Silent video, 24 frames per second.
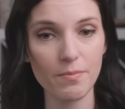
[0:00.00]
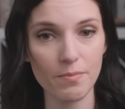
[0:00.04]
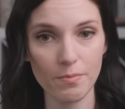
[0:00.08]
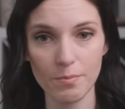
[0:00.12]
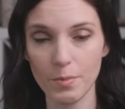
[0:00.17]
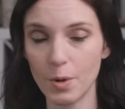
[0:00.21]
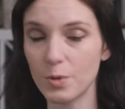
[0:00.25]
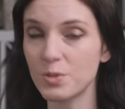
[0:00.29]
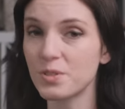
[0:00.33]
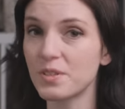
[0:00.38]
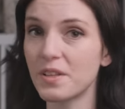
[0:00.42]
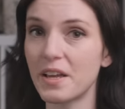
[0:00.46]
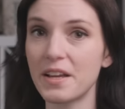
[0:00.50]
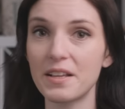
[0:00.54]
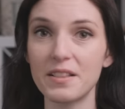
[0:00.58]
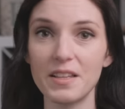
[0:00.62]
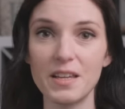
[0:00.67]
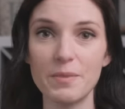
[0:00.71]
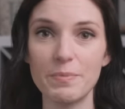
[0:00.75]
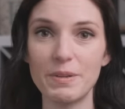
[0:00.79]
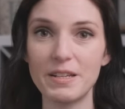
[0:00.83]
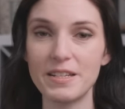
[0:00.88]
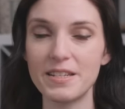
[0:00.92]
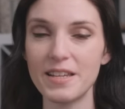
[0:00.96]
most
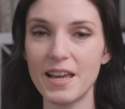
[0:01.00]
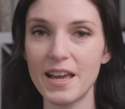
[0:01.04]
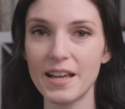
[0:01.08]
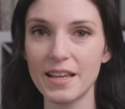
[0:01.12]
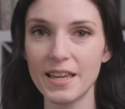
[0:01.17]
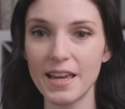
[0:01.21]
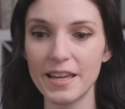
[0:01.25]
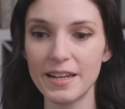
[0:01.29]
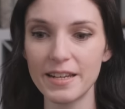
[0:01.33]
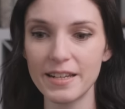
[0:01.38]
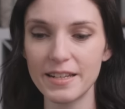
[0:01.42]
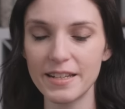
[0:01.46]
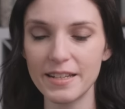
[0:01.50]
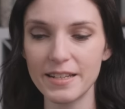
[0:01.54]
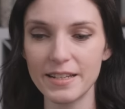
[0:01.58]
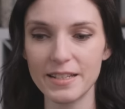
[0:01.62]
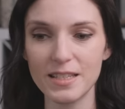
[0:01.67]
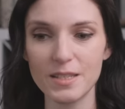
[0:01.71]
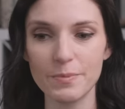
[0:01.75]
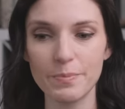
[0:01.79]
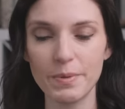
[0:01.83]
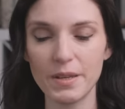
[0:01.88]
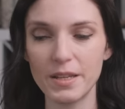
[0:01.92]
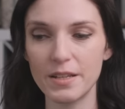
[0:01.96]
likely been tech edited,
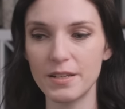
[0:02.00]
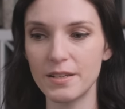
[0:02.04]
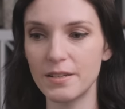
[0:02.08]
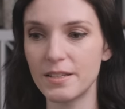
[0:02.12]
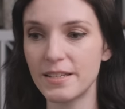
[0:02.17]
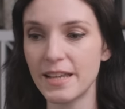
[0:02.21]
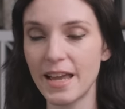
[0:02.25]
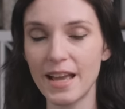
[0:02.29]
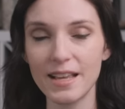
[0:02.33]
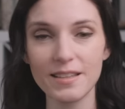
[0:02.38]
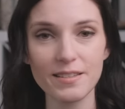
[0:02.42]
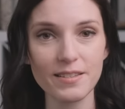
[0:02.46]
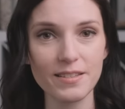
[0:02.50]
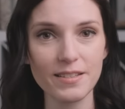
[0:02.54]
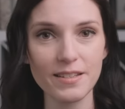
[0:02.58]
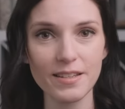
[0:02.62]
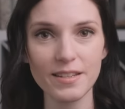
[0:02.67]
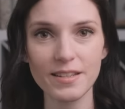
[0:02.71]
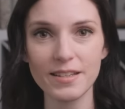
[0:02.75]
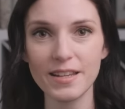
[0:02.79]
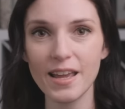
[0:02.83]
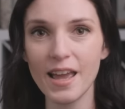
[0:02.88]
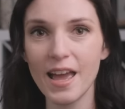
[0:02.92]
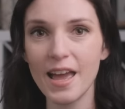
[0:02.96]
it's been
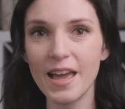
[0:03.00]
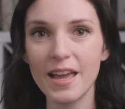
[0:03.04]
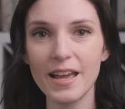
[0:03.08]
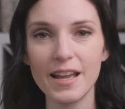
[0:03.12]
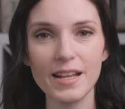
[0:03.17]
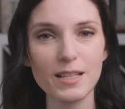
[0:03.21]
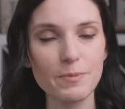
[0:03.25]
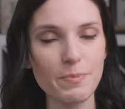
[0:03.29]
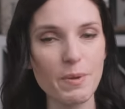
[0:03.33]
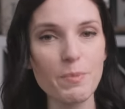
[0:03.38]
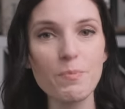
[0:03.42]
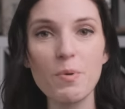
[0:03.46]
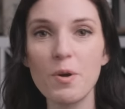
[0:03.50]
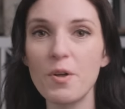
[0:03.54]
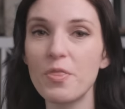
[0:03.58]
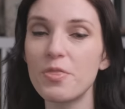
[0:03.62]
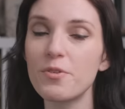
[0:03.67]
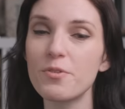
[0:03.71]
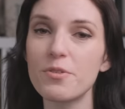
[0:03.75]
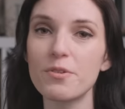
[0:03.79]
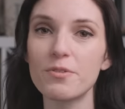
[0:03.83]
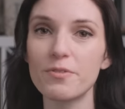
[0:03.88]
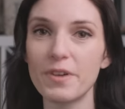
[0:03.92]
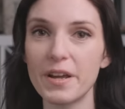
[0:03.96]
tested, it's been put
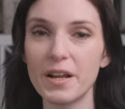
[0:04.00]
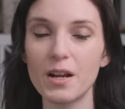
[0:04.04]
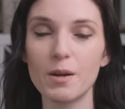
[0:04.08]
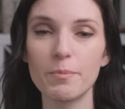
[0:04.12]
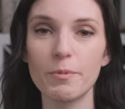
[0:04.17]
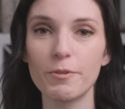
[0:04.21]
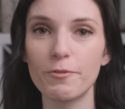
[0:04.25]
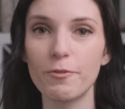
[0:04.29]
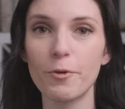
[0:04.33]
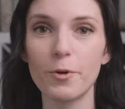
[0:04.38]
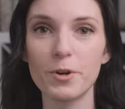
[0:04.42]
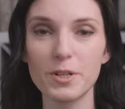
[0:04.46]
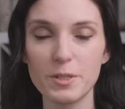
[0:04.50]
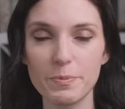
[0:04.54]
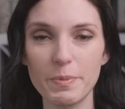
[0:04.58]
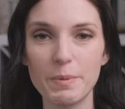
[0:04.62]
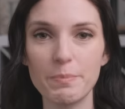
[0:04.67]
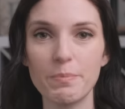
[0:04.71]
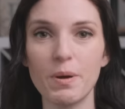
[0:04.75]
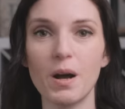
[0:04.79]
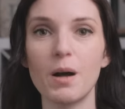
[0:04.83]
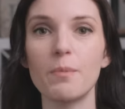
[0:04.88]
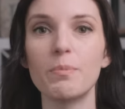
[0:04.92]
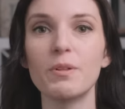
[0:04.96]
through the ringer before it's
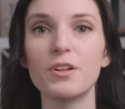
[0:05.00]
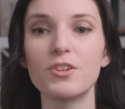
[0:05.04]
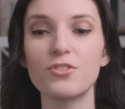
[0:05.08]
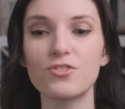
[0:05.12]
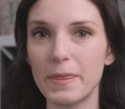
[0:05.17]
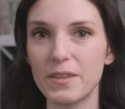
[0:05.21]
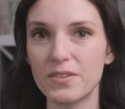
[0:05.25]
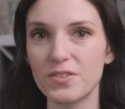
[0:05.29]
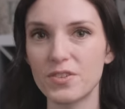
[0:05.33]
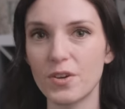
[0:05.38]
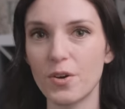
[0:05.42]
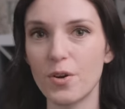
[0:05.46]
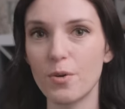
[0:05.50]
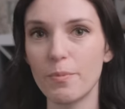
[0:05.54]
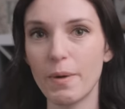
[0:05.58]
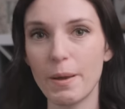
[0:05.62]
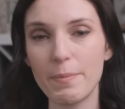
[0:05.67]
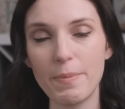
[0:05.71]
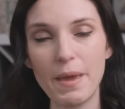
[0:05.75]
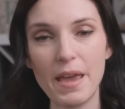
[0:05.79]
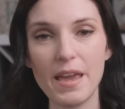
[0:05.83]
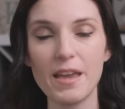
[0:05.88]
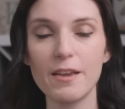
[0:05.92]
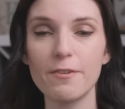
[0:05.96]
been published. So by
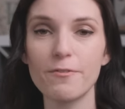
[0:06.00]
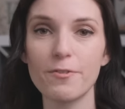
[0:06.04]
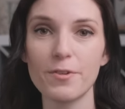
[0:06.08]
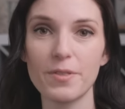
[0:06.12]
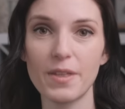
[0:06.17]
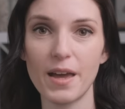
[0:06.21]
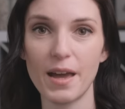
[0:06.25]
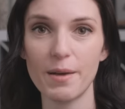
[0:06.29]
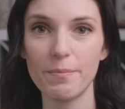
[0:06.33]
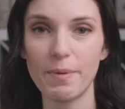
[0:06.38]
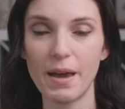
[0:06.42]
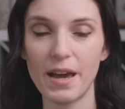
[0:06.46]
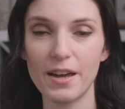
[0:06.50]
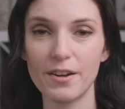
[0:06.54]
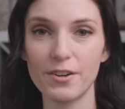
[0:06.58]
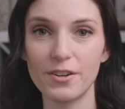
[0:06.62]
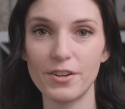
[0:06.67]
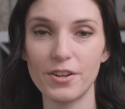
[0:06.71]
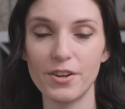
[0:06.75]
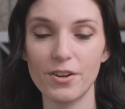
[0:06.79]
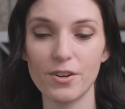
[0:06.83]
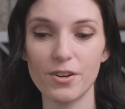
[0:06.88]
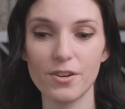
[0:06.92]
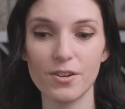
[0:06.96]
paying for that
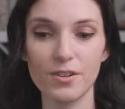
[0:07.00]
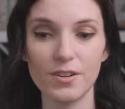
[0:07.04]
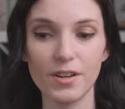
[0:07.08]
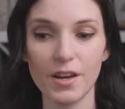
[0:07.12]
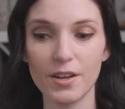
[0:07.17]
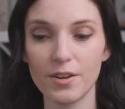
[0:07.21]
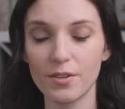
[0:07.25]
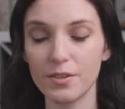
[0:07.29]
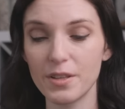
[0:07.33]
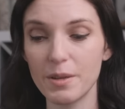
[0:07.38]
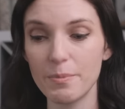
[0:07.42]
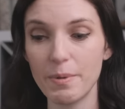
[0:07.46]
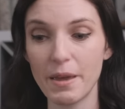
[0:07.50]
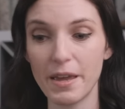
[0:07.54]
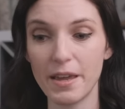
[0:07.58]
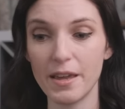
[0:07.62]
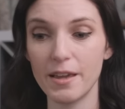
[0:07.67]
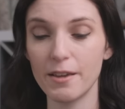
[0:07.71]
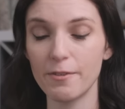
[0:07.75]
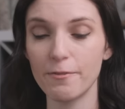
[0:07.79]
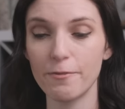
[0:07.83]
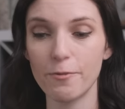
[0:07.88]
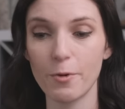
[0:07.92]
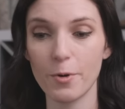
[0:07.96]
pattern, you're not only
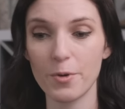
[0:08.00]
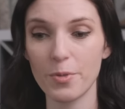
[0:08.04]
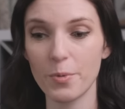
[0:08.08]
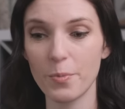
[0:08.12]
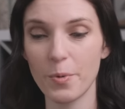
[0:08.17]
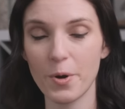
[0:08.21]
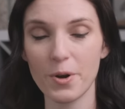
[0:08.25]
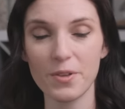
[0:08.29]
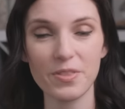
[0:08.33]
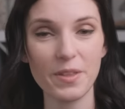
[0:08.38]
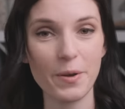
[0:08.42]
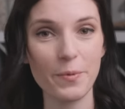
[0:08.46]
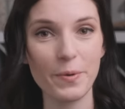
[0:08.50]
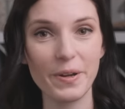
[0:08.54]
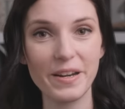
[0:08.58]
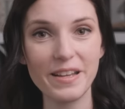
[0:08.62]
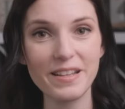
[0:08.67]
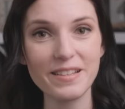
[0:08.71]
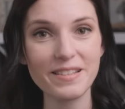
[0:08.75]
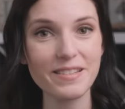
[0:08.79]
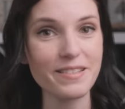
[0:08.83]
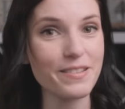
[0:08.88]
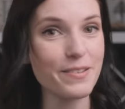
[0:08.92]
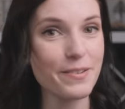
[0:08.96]
paying for the work that went
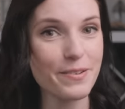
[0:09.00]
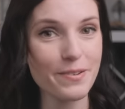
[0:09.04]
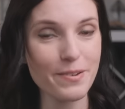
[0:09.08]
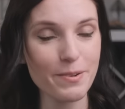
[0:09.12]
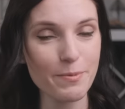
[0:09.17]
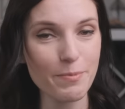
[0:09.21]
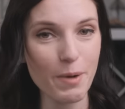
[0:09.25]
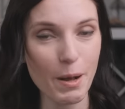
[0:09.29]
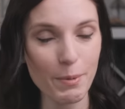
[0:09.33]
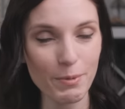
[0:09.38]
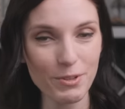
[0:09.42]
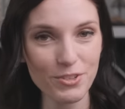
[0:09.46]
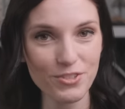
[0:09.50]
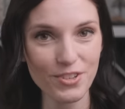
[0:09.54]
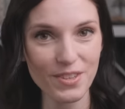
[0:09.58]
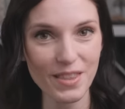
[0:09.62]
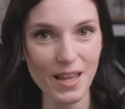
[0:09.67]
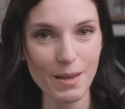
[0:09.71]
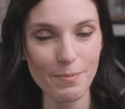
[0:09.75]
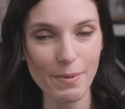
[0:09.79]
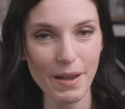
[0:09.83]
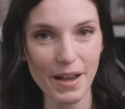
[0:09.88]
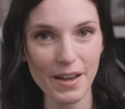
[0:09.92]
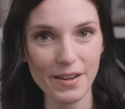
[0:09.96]
into publishing
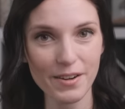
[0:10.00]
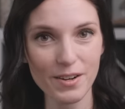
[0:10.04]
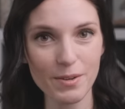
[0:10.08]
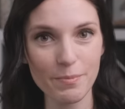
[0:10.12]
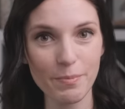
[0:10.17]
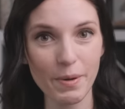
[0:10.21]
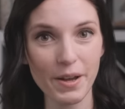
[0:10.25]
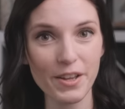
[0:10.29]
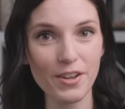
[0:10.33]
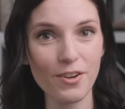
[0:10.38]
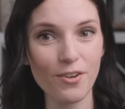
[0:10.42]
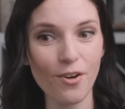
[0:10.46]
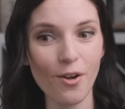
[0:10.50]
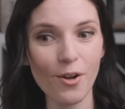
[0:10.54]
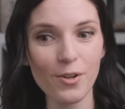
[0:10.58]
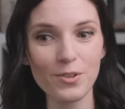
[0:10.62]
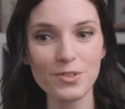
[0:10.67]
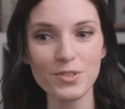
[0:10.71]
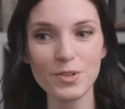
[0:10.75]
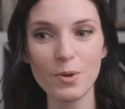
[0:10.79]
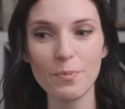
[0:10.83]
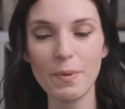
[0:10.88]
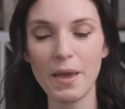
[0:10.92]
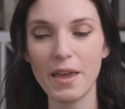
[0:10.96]
that pattern, but you're
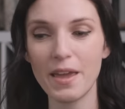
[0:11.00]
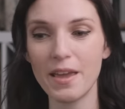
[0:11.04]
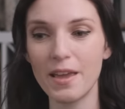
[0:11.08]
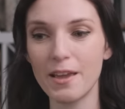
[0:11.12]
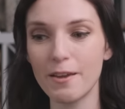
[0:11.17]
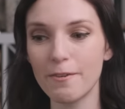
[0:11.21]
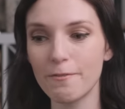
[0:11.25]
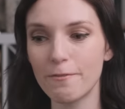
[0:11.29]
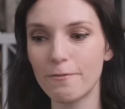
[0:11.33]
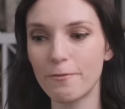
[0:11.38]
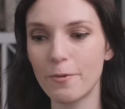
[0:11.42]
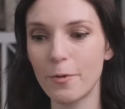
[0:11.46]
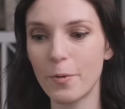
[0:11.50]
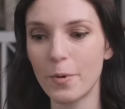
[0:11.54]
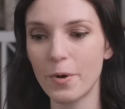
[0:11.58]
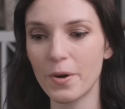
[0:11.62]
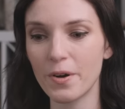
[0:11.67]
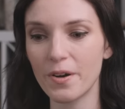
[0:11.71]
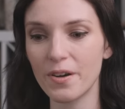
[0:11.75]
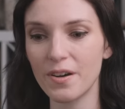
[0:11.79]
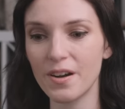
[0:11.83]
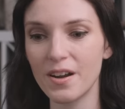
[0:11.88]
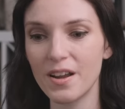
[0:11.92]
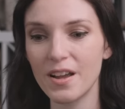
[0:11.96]
also paying
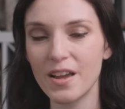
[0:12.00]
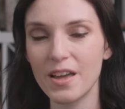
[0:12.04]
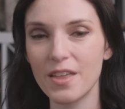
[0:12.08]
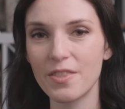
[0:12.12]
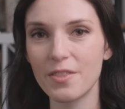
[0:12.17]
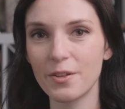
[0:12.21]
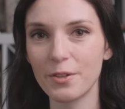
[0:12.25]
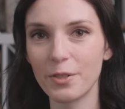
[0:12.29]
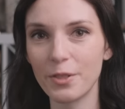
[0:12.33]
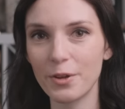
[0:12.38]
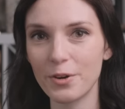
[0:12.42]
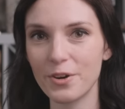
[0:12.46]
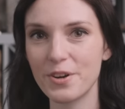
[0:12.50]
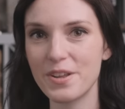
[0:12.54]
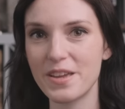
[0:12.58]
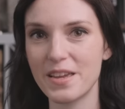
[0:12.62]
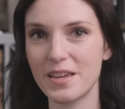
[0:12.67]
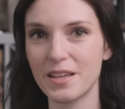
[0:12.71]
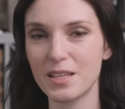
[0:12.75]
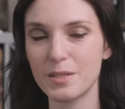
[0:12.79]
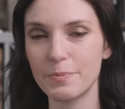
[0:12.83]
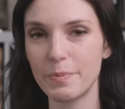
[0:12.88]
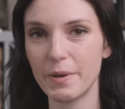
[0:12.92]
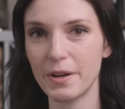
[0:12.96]
for the learning
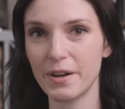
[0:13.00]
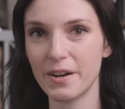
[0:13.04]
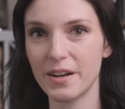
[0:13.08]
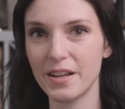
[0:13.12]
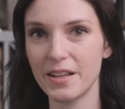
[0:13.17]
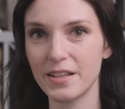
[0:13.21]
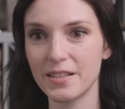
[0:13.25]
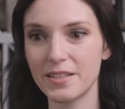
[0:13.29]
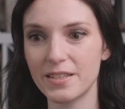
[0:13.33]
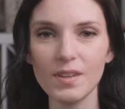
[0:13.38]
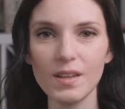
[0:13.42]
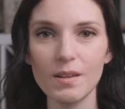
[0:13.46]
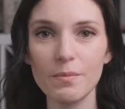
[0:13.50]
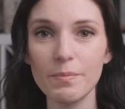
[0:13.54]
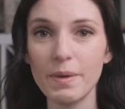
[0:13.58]
experience.